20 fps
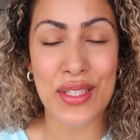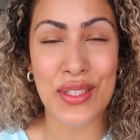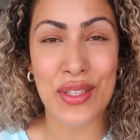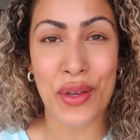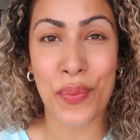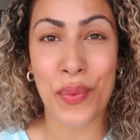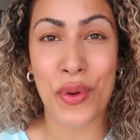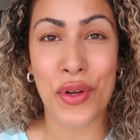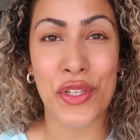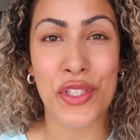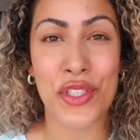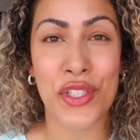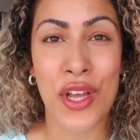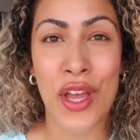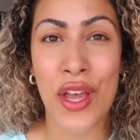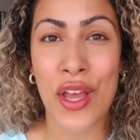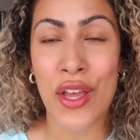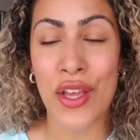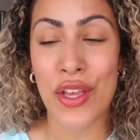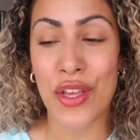So wash,
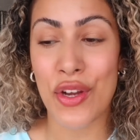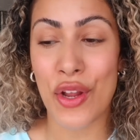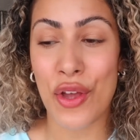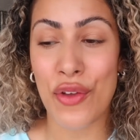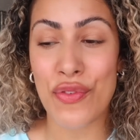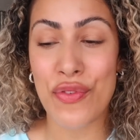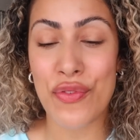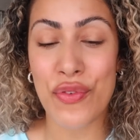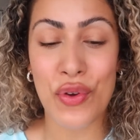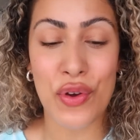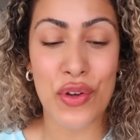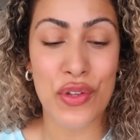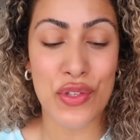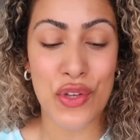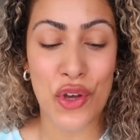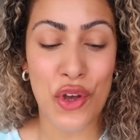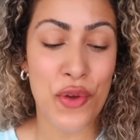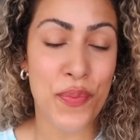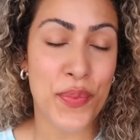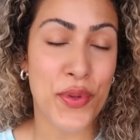you know, if you've got a
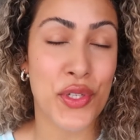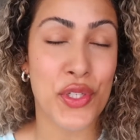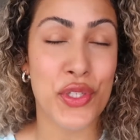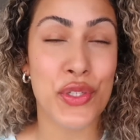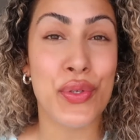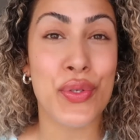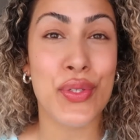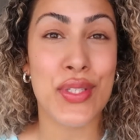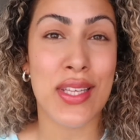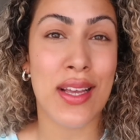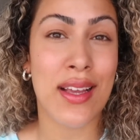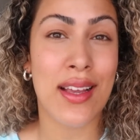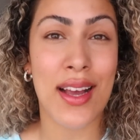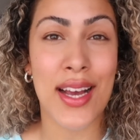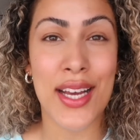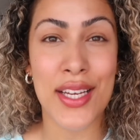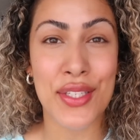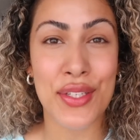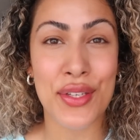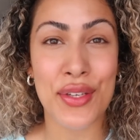top and shorts like
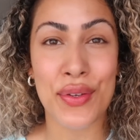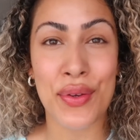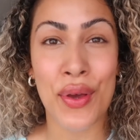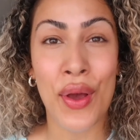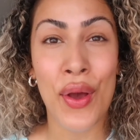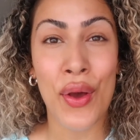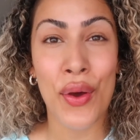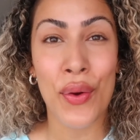I do,